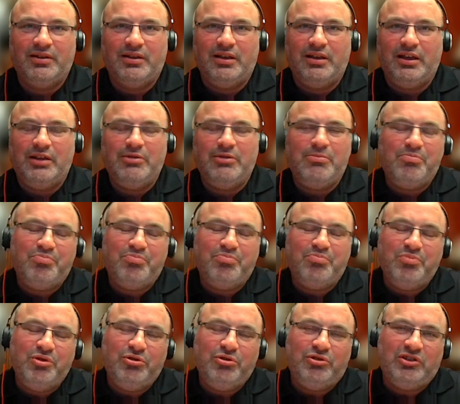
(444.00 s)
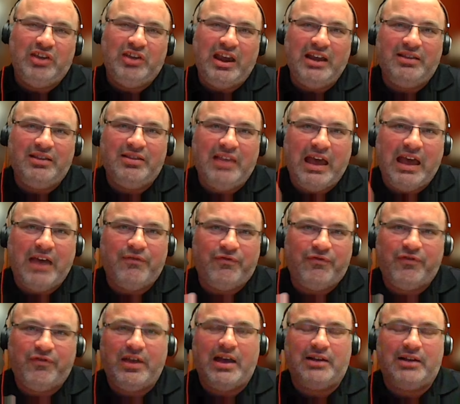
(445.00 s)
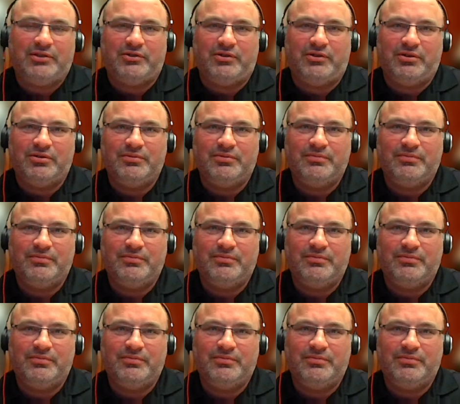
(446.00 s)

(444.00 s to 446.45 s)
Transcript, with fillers: And you take that factor